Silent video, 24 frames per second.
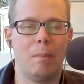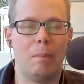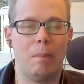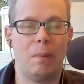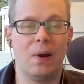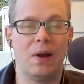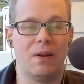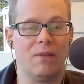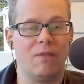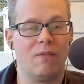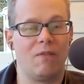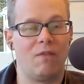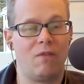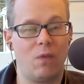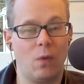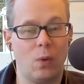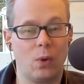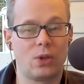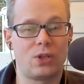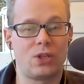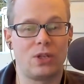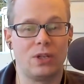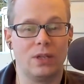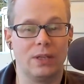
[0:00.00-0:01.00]
But
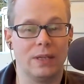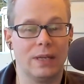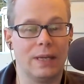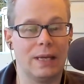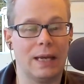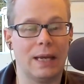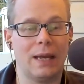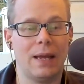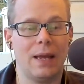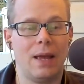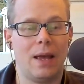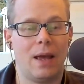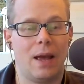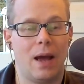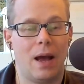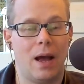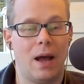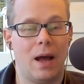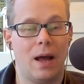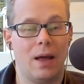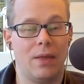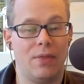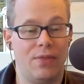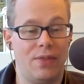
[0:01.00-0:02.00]
fortunately,
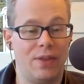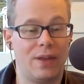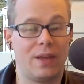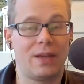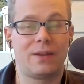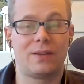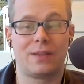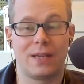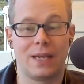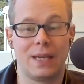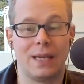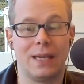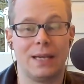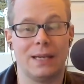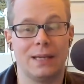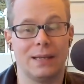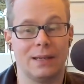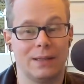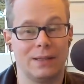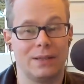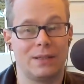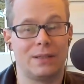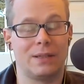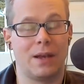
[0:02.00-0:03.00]
uh, this
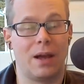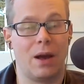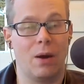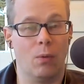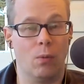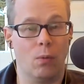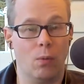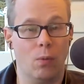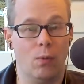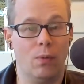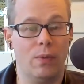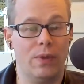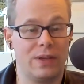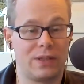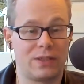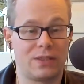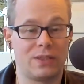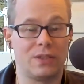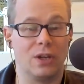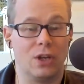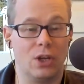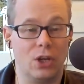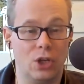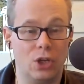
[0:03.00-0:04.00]
is a this
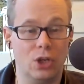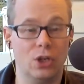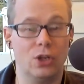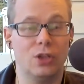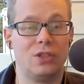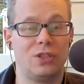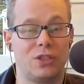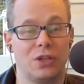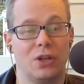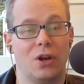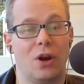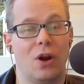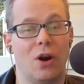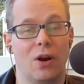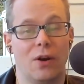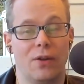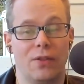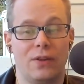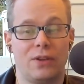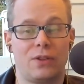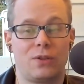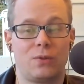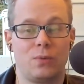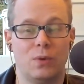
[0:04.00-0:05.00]
is a good
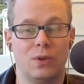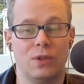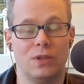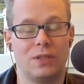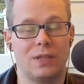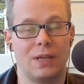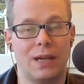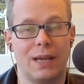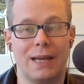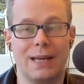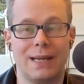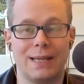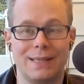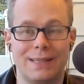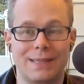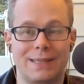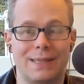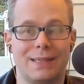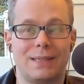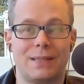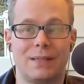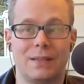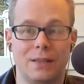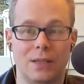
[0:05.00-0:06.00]
cigar. This was a
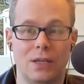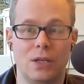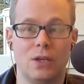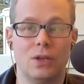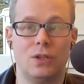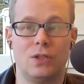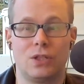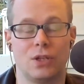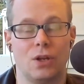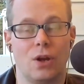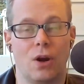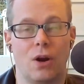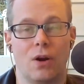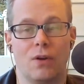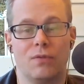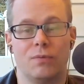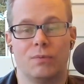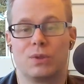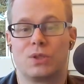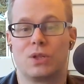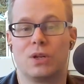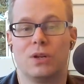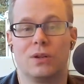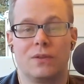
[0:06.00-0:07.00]
consistently good cigar
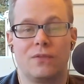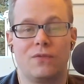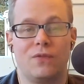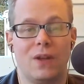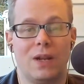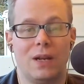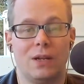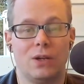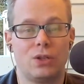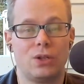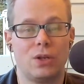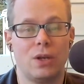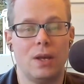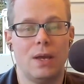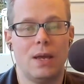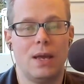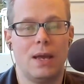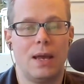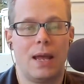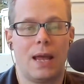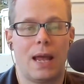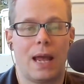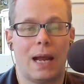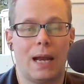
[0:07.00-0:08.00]
from start to finish,
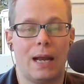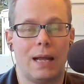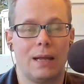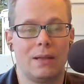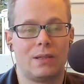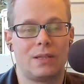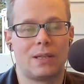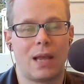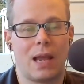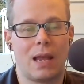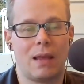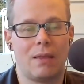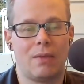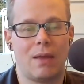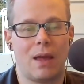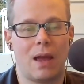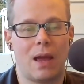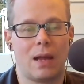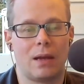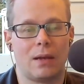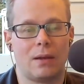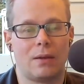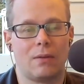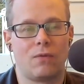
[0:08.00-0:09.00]
and I'd say
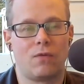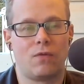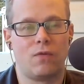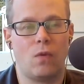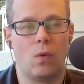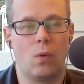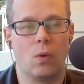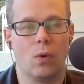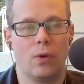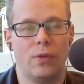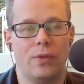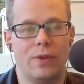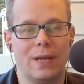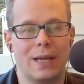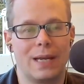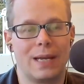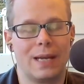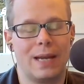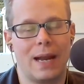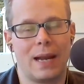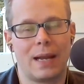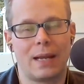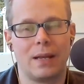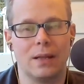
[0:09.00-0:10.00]
that for the
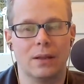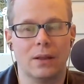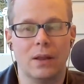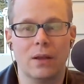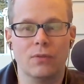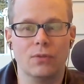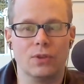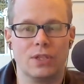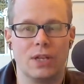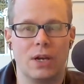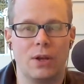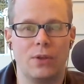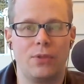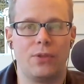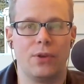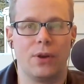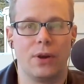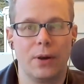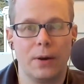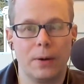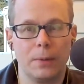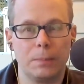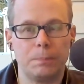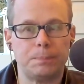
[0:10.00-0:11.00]
Connecticut lovers out
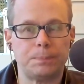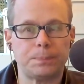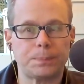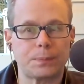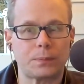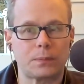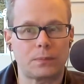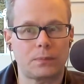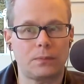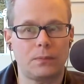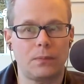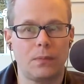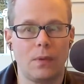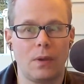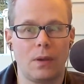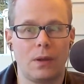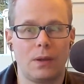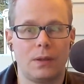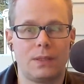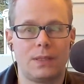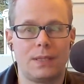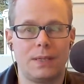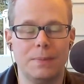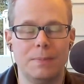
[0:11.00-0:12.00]
there,
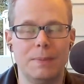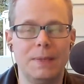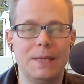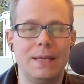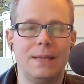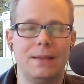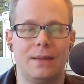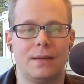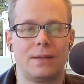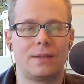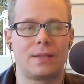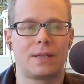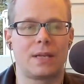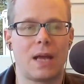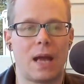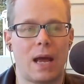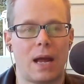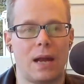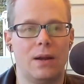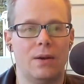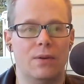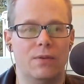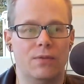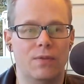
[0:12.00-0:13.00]
to me, this
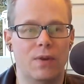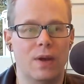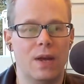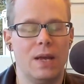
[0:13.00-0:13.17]
kind of